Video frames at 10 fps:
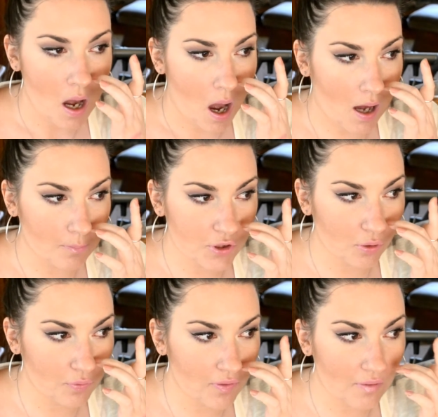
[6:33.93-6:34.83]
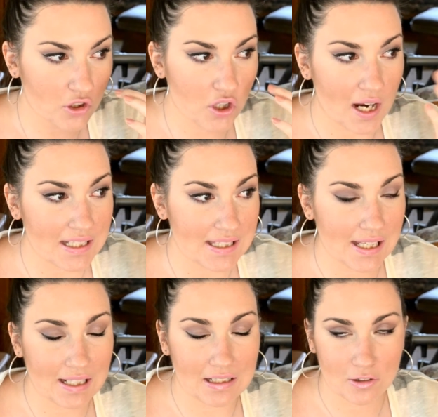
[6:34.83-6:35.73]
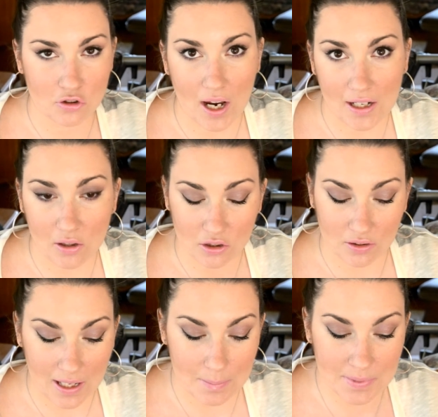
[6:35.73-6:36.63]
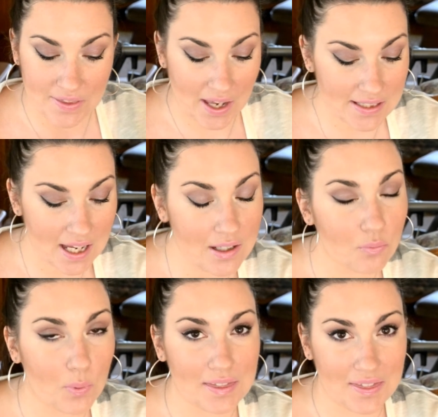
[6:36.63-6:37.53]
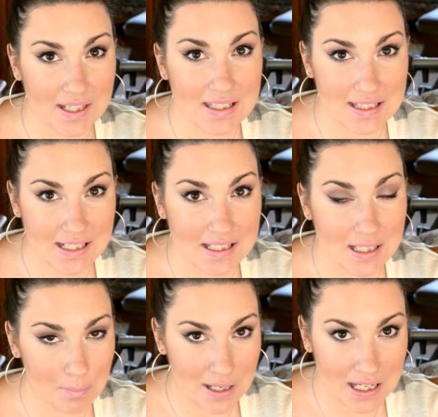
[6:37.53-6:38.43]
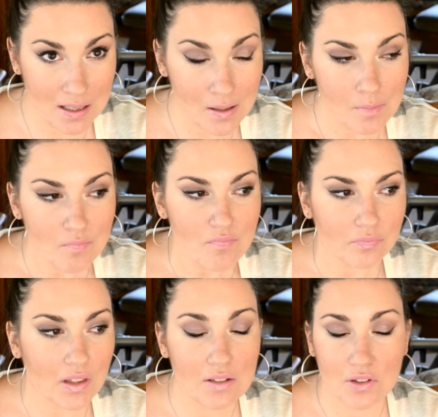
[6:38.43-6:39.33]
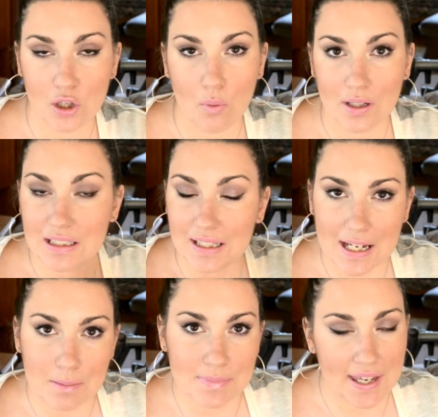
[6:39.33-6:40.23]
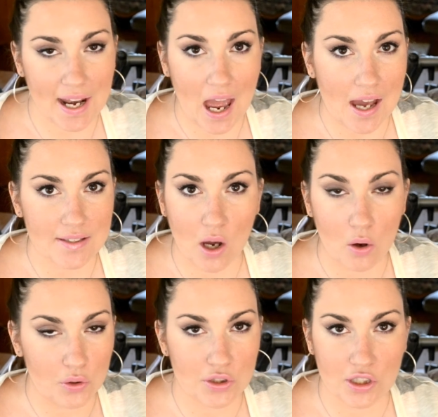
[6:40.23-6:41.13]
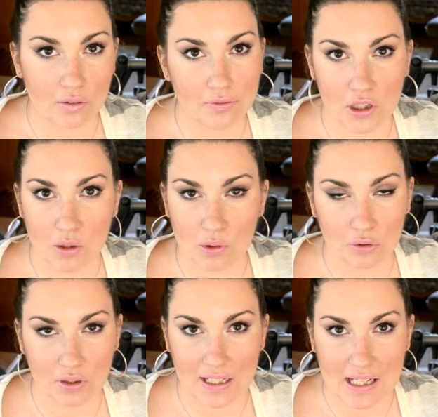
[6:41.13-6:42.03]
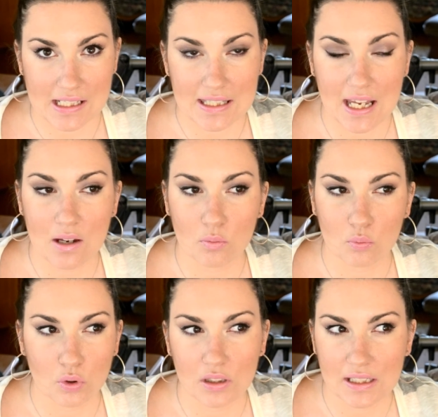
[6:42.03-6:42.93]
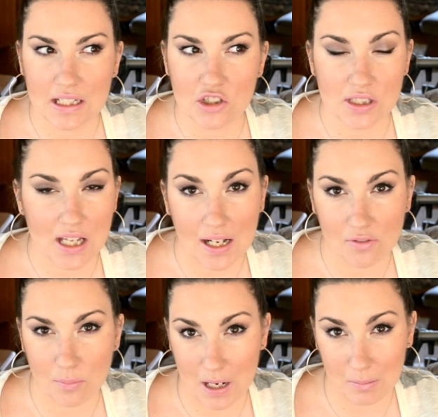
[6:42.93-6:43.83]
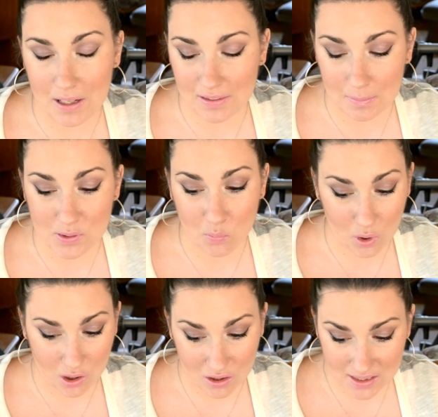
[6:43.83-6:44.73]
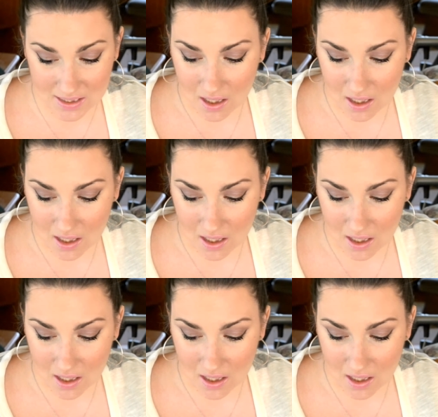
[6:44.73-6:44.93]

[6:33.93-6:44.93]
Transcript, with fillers: Um, so if you've ever tried to stain and it dried out your lips, that's kind of what this did to me. Even though it claims that it has all those good for you ingredients, it really just kind of made my lips worse.